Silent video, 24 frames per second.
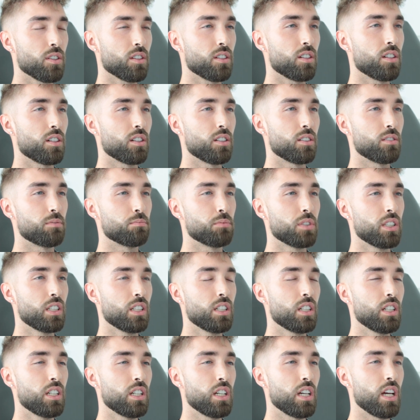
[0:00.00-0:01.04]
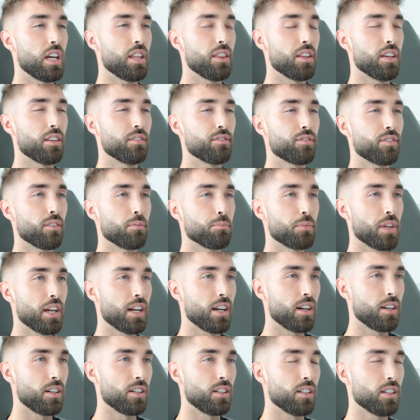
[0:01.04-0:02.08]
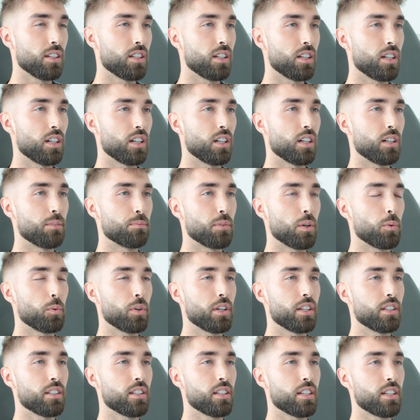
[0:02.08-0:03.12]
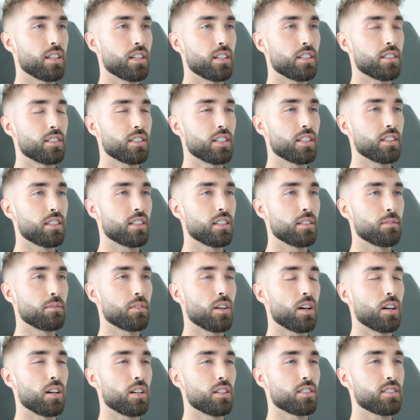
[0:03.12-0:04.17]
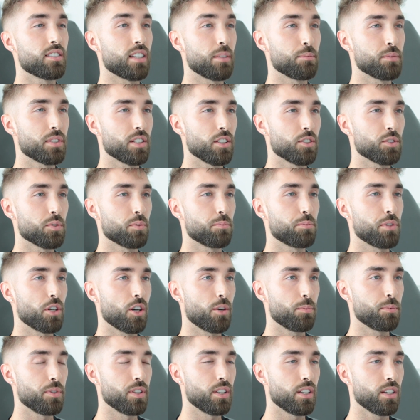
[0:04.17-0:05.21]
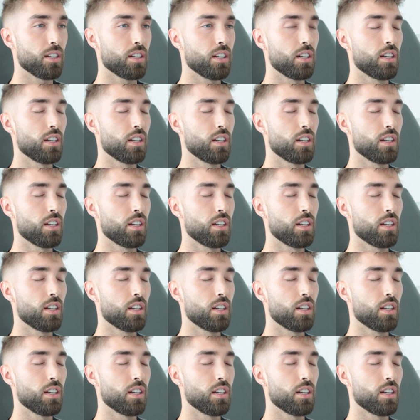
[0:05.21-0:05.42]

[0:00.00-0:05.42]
Um, and then from there, um, I went and did the uh, stem cells with PRP